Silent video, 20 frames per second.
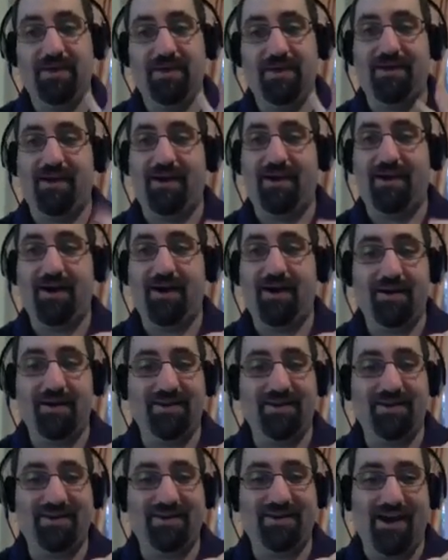
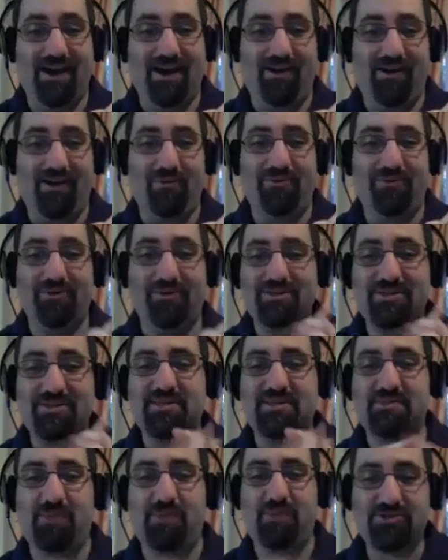Now, there is a
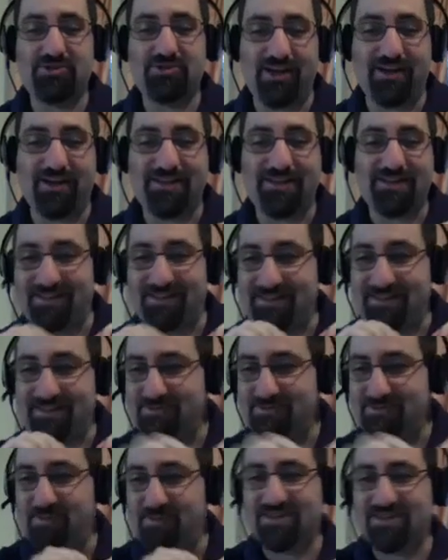small chance that this was
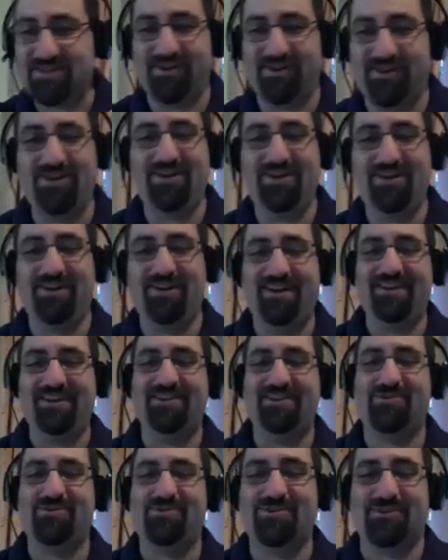based on
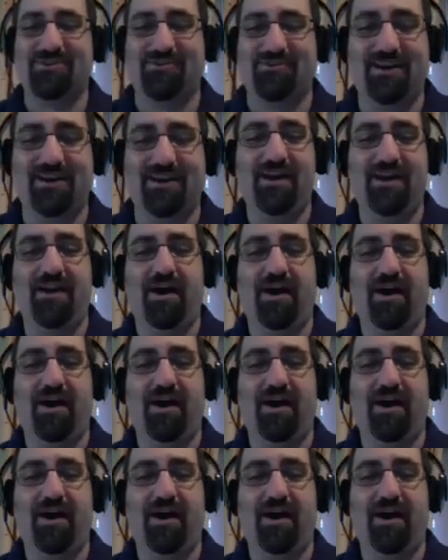a true story.